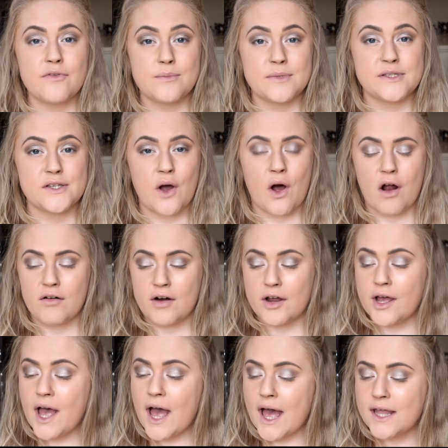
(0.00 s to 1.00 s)
for
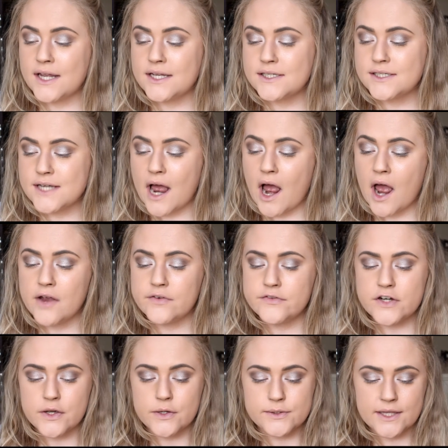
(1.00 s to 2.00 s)
mascara, and I've
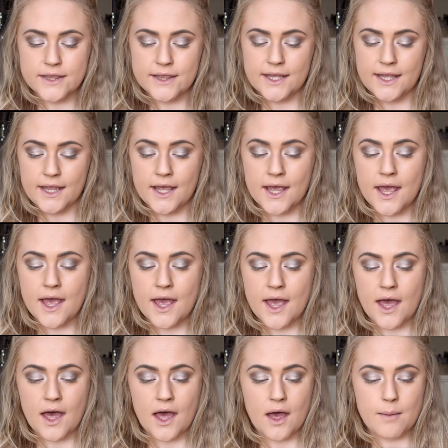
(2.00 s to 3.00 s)
chosen the
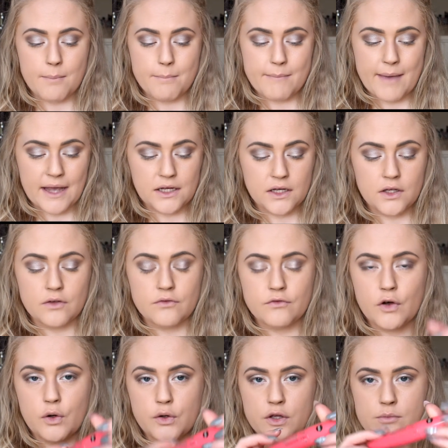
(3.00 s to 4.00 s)
Mega
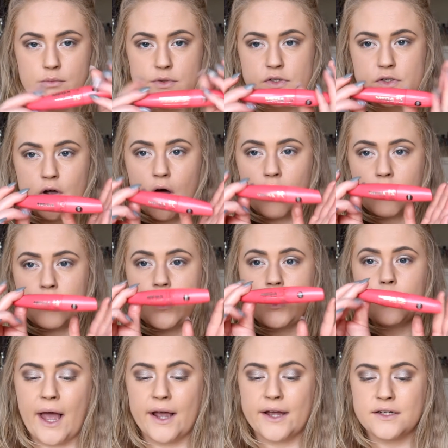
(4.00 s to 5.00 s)
Volume
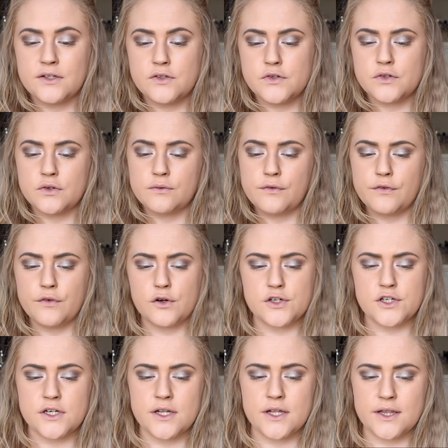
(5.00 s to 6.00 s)
Mascara, and
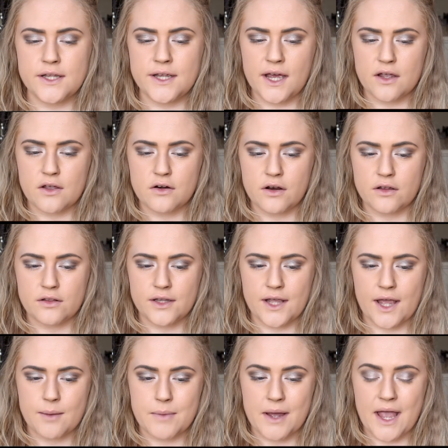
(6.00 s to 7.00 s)
unfortunately I could only
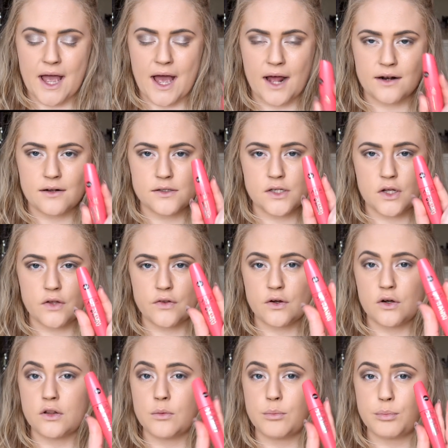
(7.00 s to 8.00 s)
get my hands on the
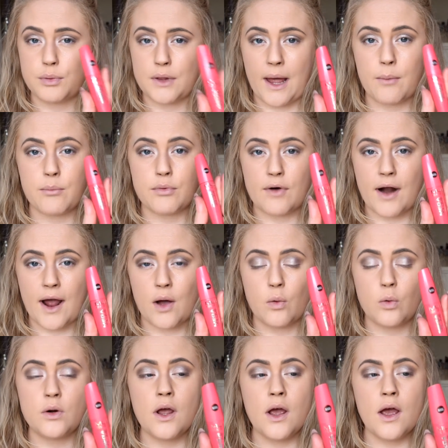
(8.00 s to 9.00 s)
colour Black
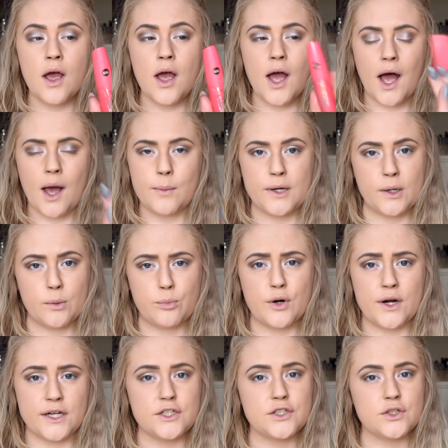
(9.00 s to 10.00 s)
Brown. I mean, I'm
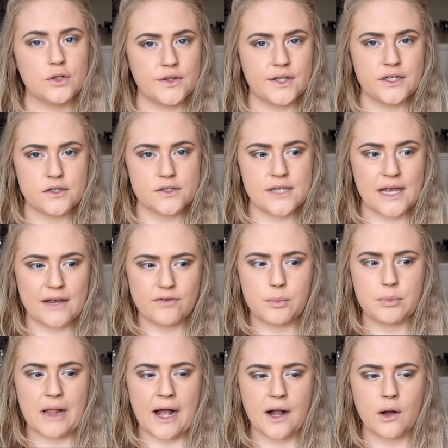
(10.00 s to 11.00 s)
pretty sure they just have a
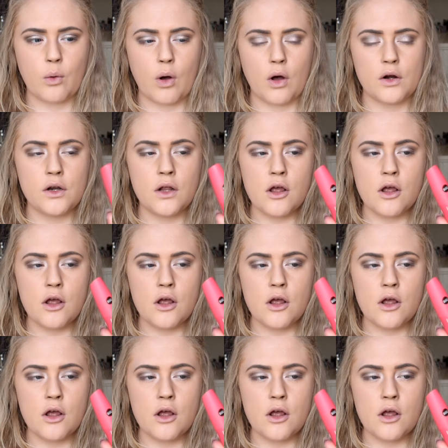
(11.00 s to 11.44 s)
black one.